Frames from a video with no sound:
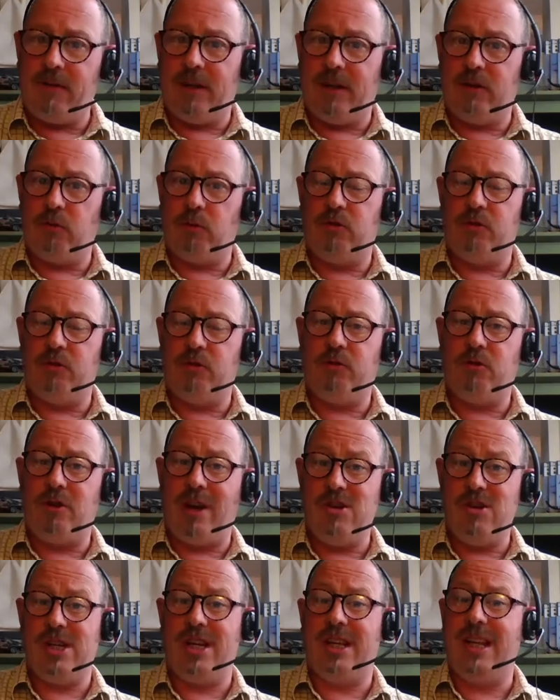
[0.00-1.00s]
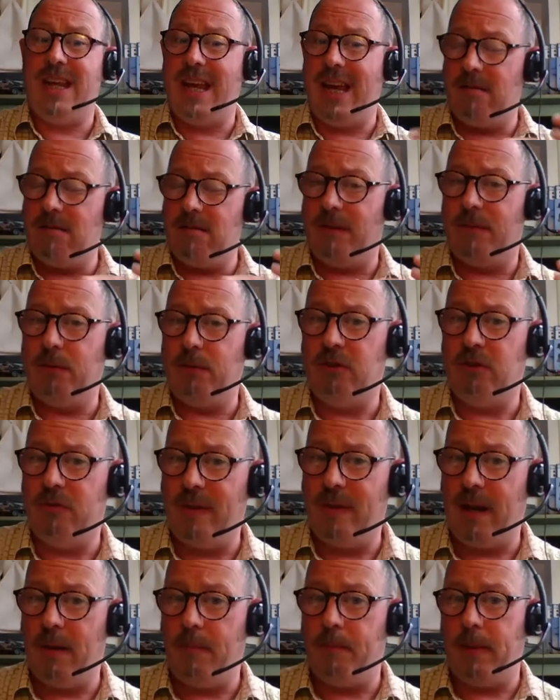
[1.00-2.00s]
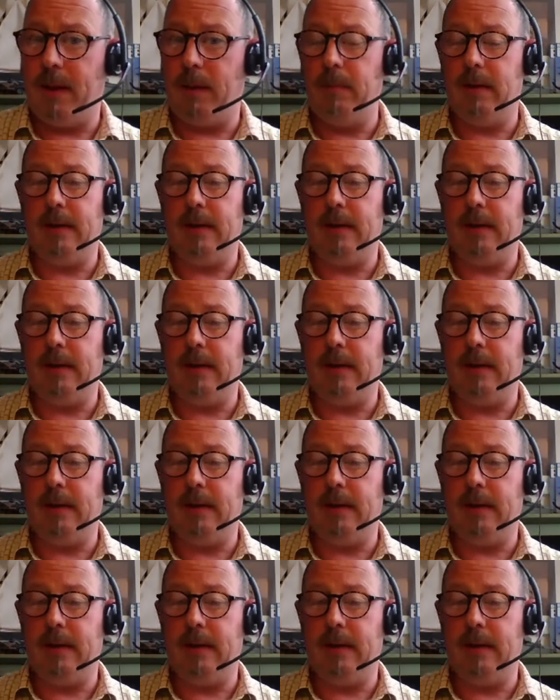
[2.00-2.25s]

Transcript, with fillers: things were changing in the aircraft was developing,